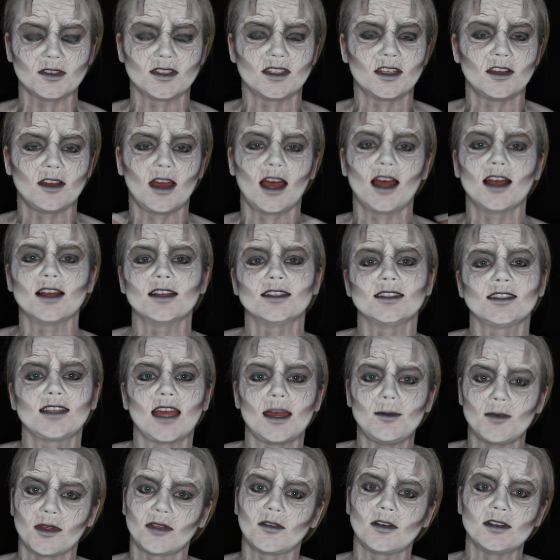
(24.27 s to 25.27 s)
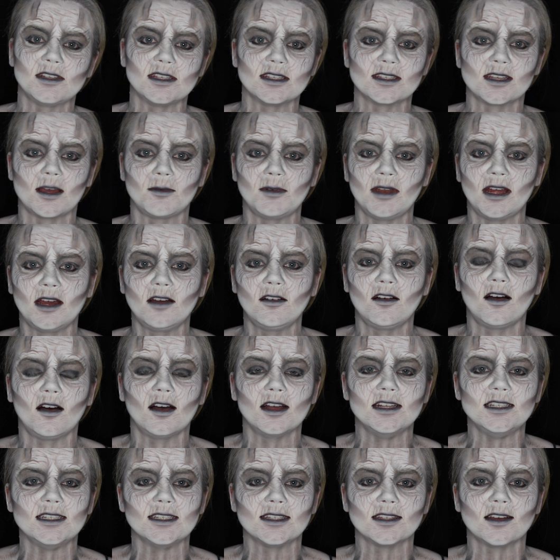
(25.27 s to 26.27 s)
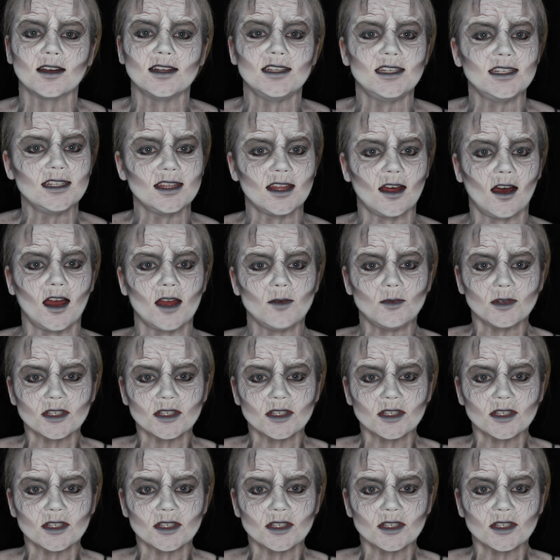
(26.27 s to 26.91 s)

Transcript: So as Game of Thrones is coming out, I decided that I